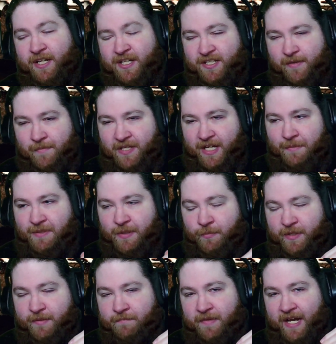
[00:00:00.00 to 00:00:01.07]
sometimes it
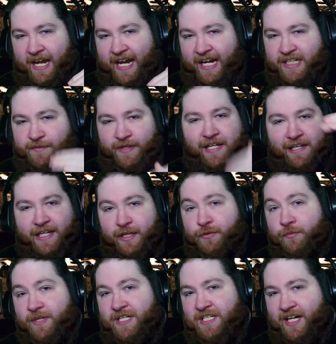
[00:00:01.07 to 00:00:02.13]
would activate like
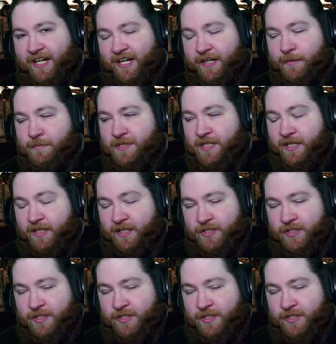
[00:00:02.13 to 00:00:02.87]
3 times,